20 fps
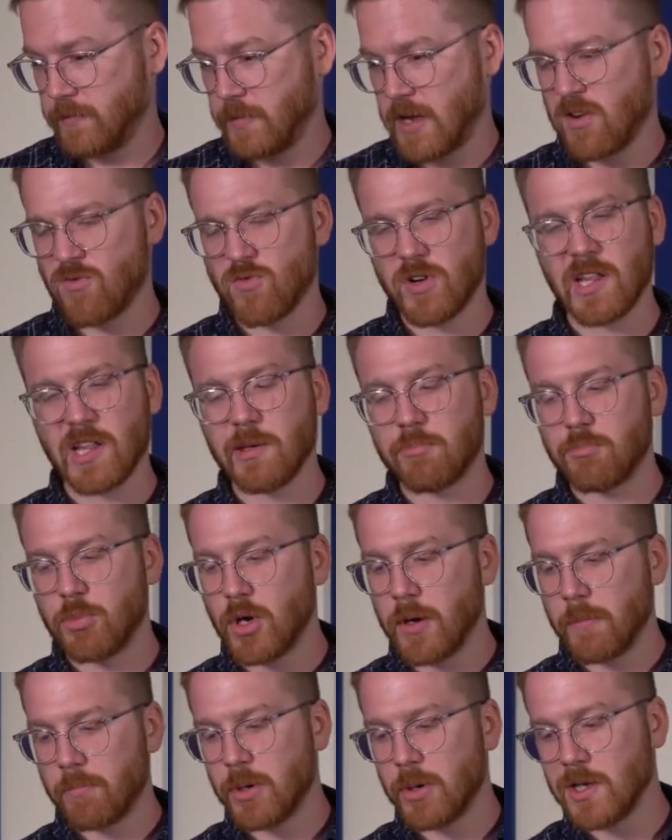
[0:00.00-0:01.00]
And really
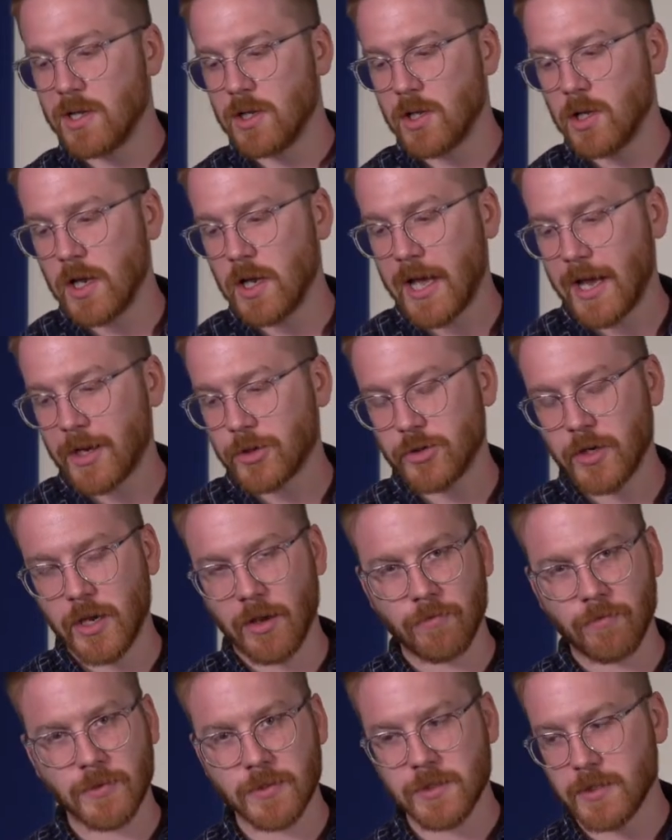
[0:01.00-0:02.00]
put a little extra
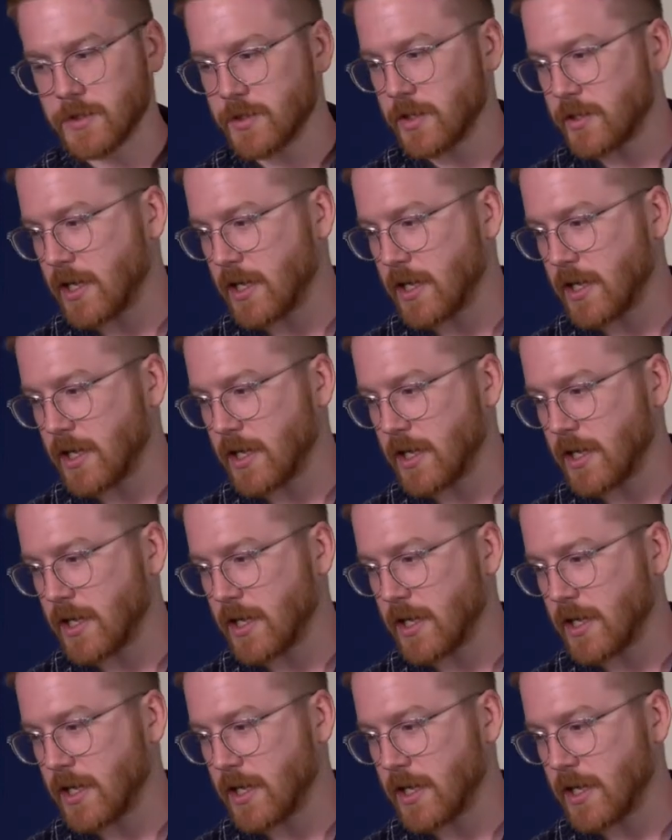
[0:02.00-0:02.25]
emphasis on